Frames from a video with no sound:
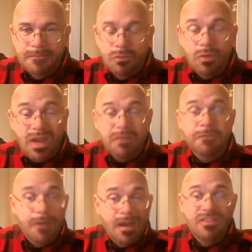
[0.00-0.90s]
written
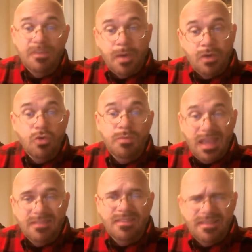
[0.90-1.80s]
for us upon whom the
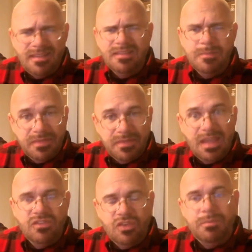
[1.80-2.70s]
ends of the system of
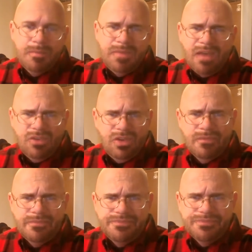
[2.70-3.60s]
things should be down to.
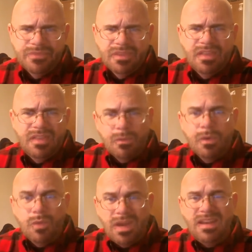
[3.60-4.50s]
They
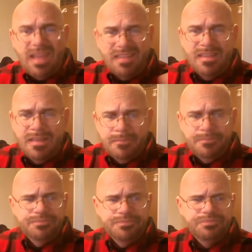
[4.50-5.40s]
were written as,
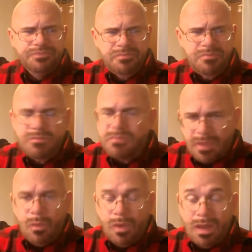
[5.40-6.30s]

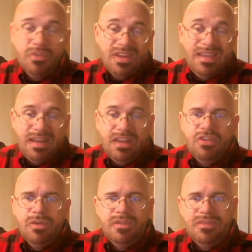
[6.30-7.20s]
what I was going to get
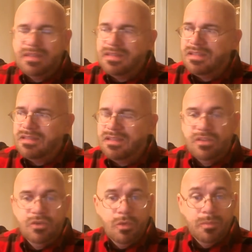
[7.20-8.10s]
into is that
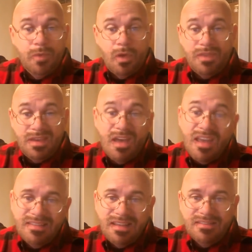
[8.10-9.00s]
the group called the
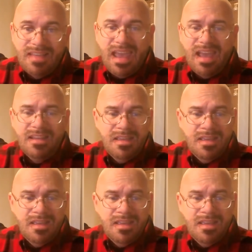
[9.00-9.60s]
Gnostics, they had